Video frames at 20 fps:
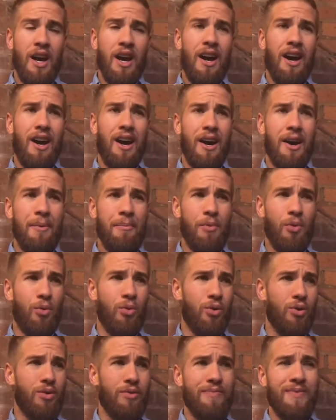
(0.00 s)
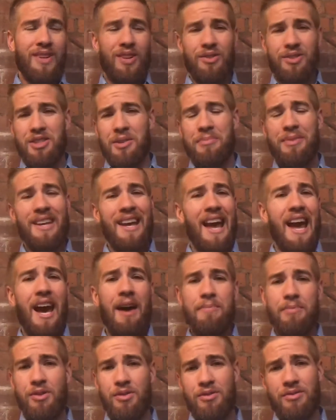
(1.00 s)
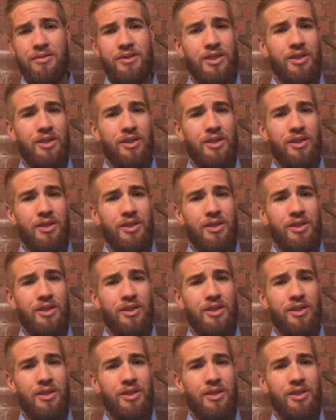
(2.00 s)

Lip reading: or something happened,